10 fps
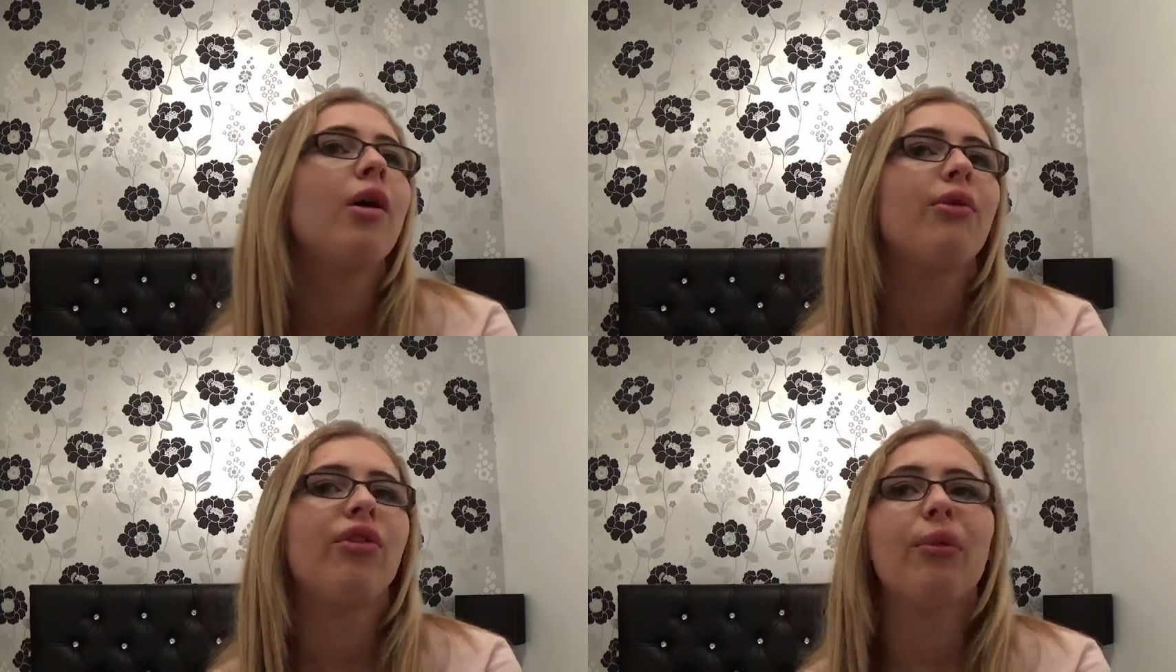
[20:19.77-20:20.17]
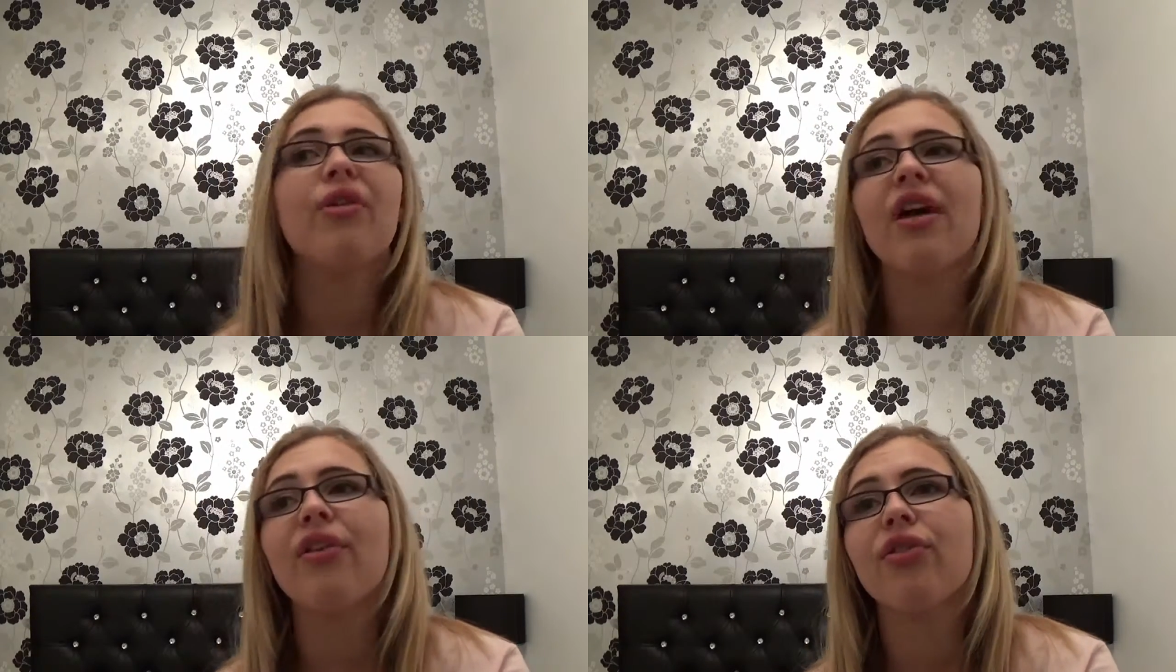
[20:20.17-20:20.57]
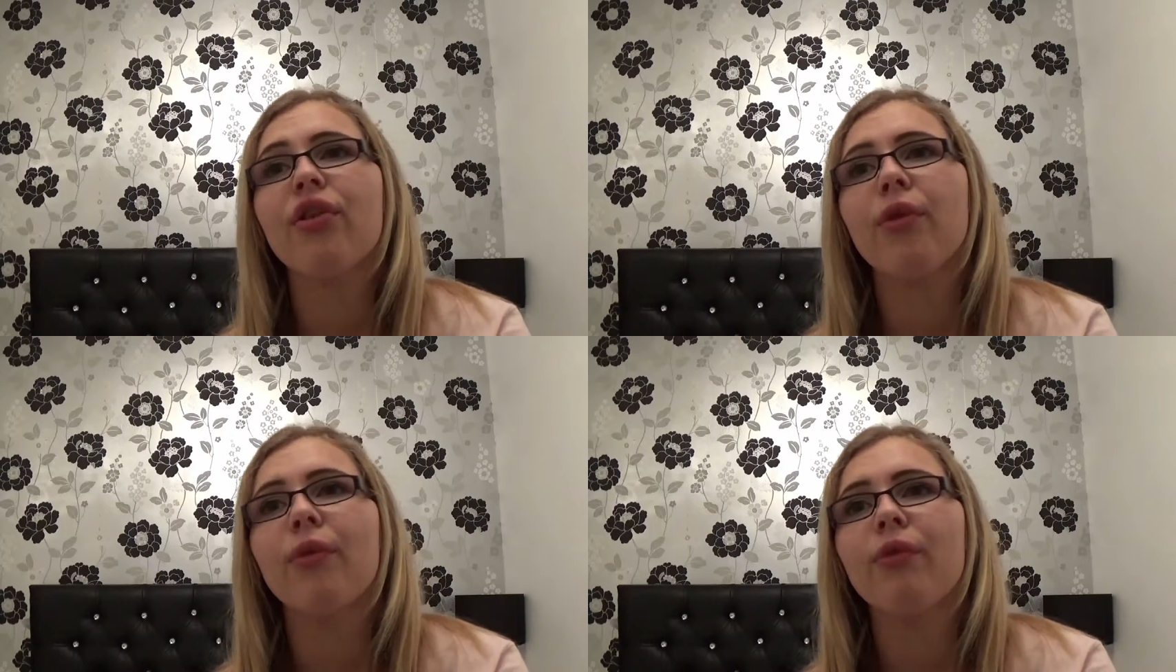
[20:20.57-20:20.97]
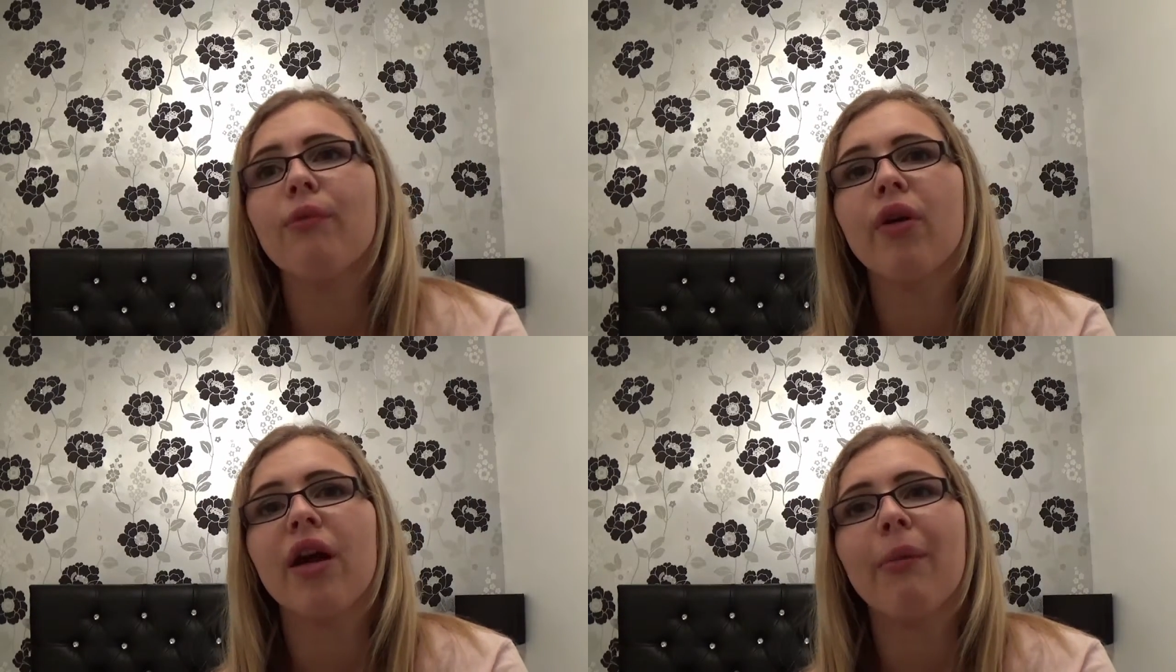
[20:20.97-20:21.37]
For some reason it has 2
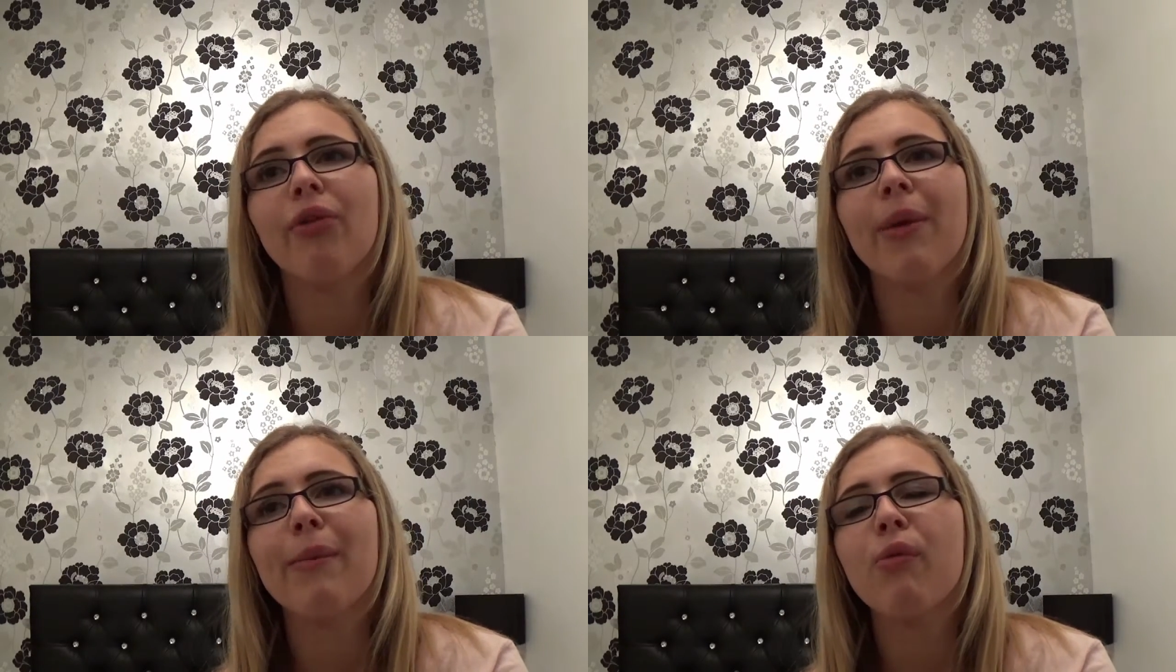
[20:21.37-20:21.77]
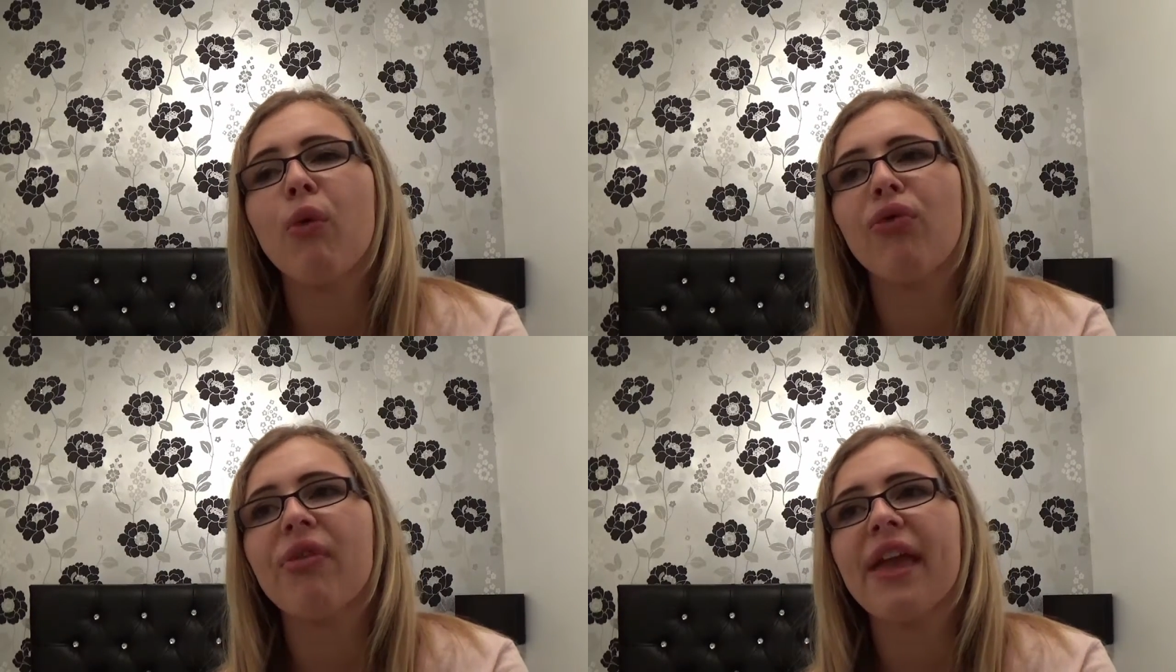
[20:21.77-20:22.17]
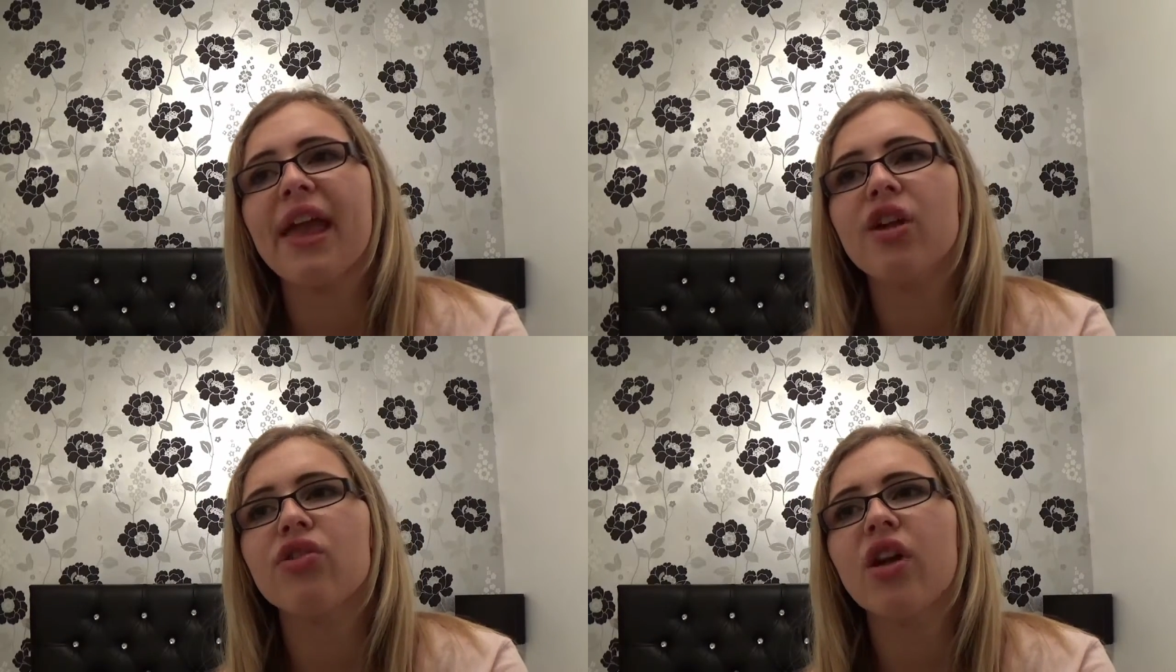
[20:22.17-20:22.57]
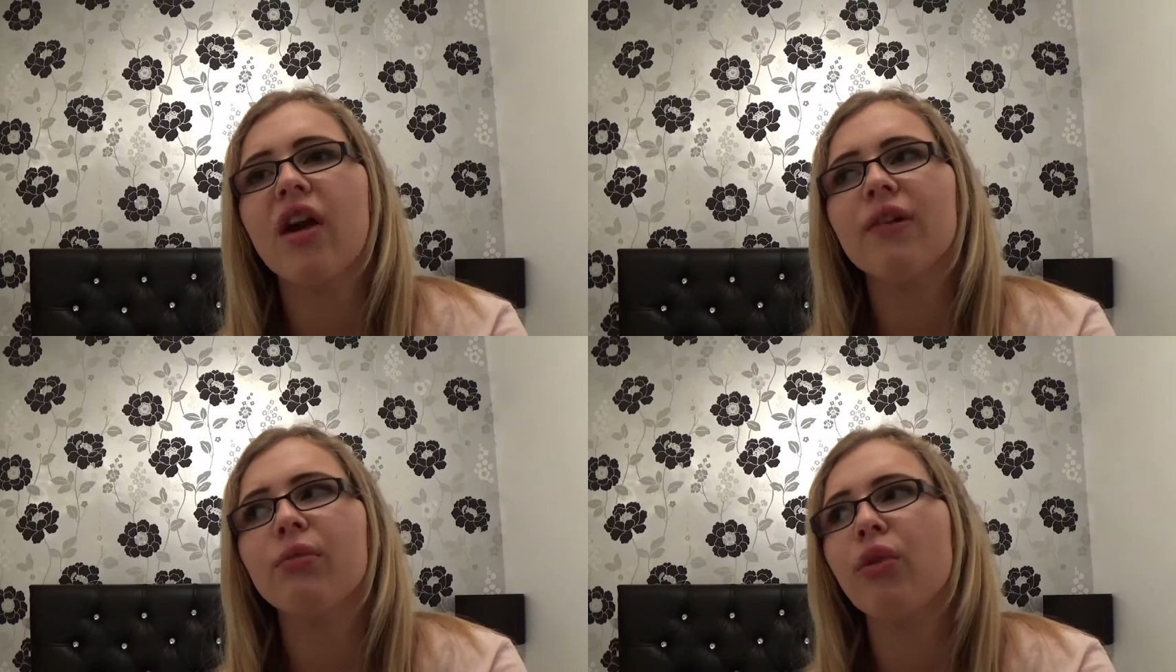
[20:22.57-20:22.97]
book covers. Maybe one's the English
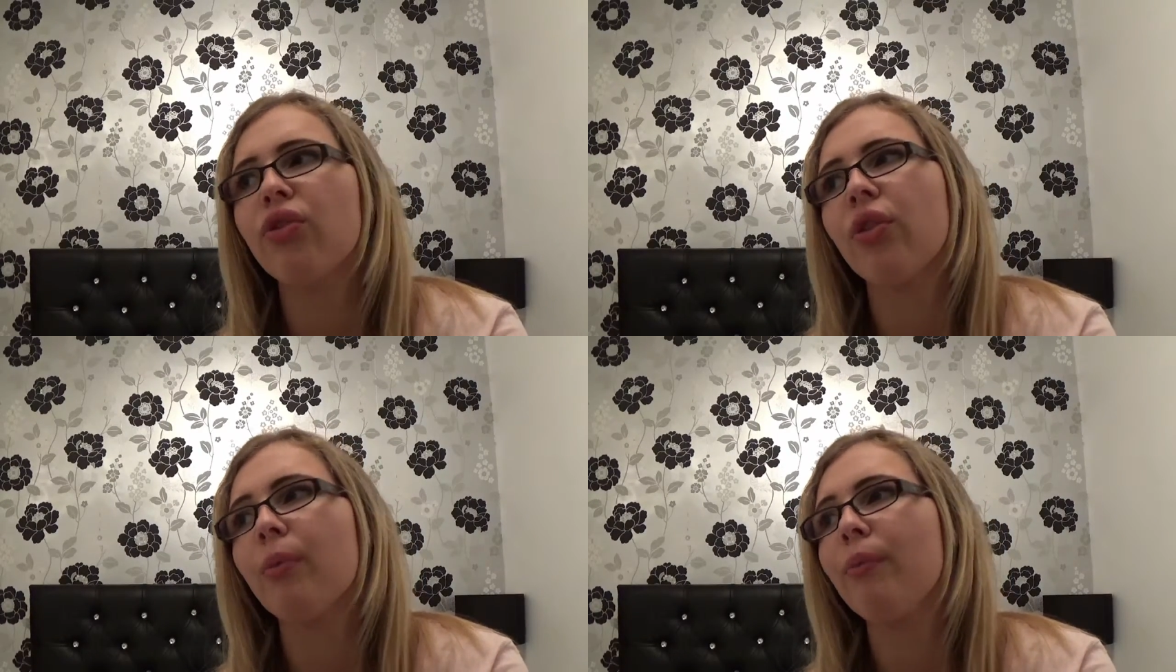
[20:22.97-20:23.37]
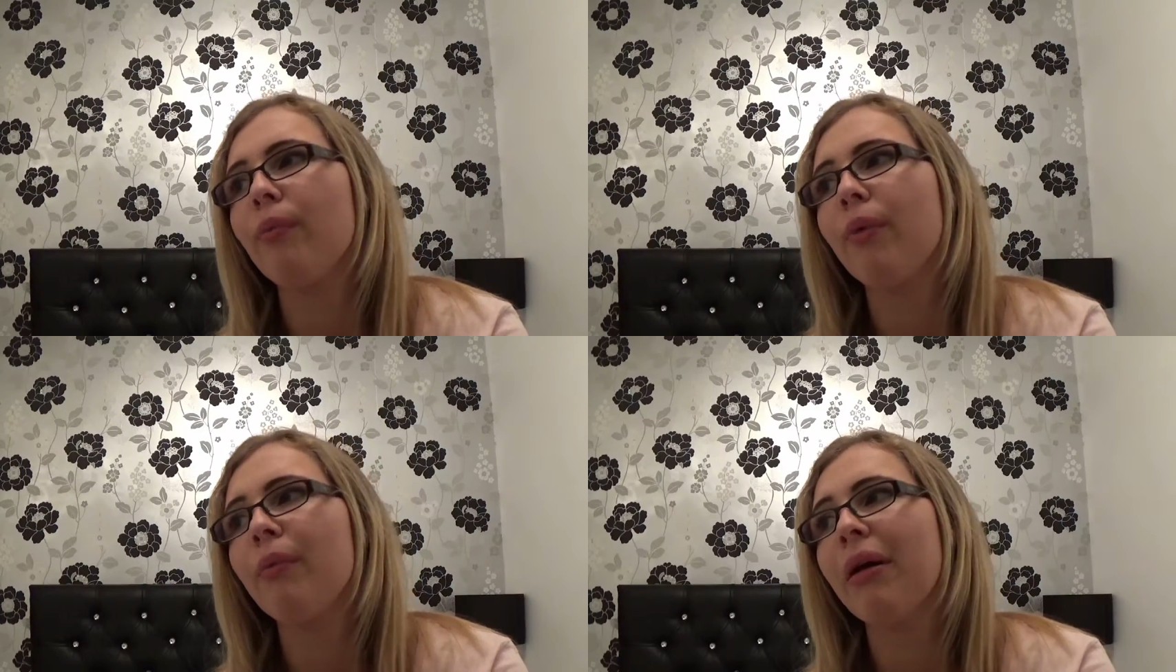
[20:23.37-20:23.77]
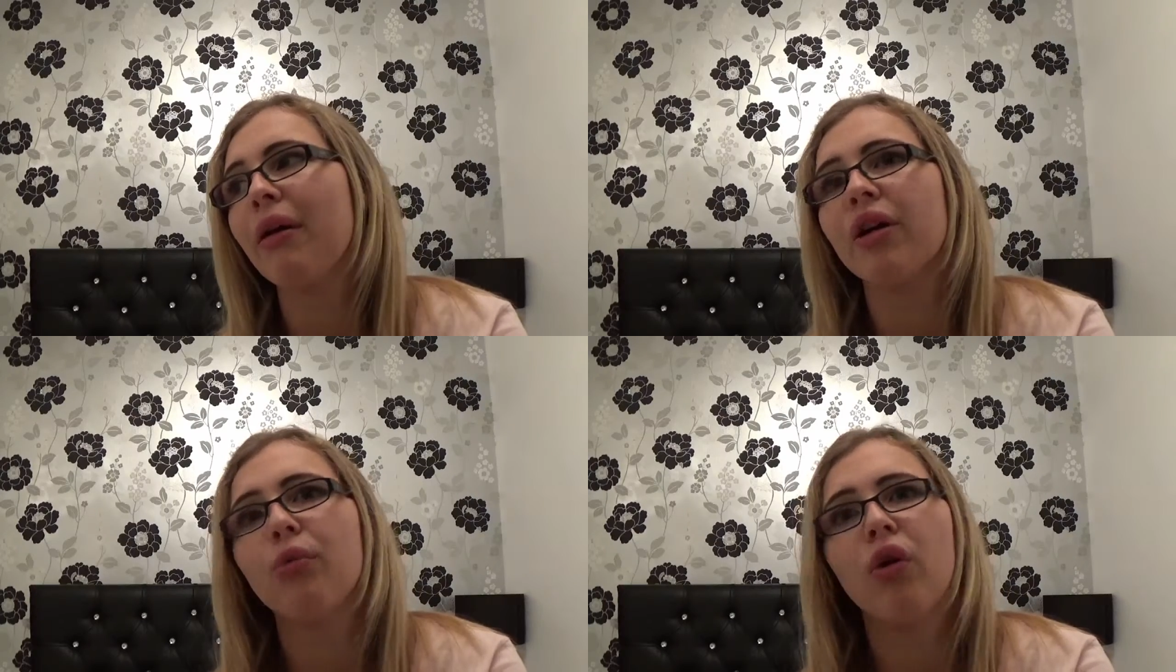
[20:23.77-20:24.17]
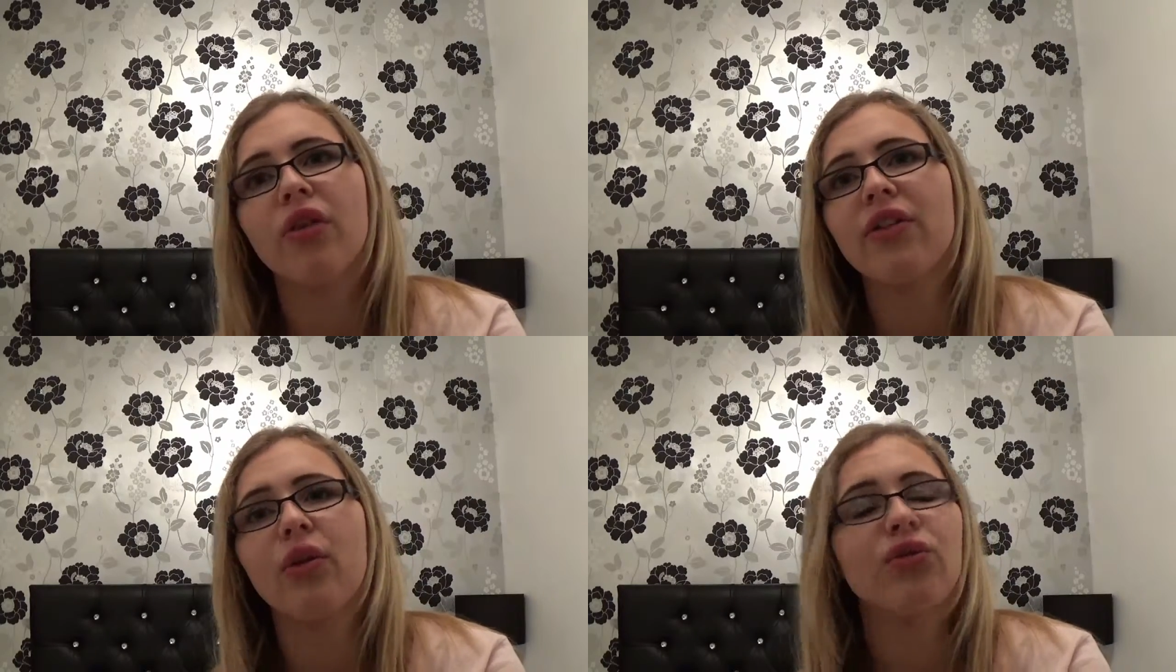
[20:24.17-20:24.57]
cover and one's the American one,
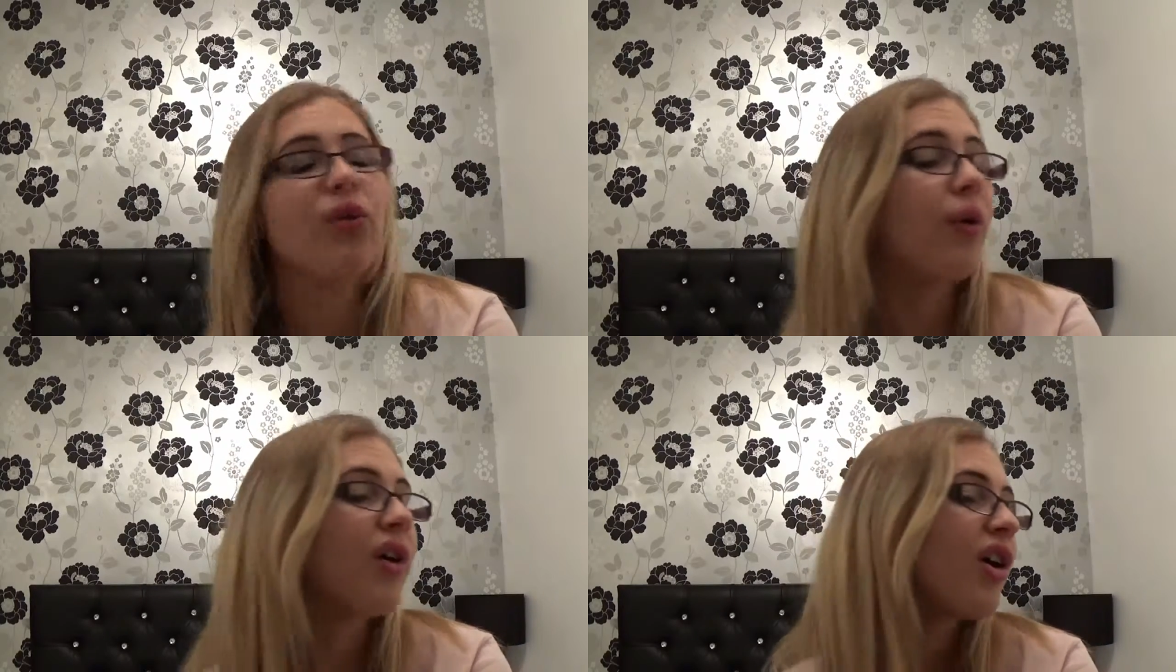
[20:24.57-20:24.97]
I'm not sure.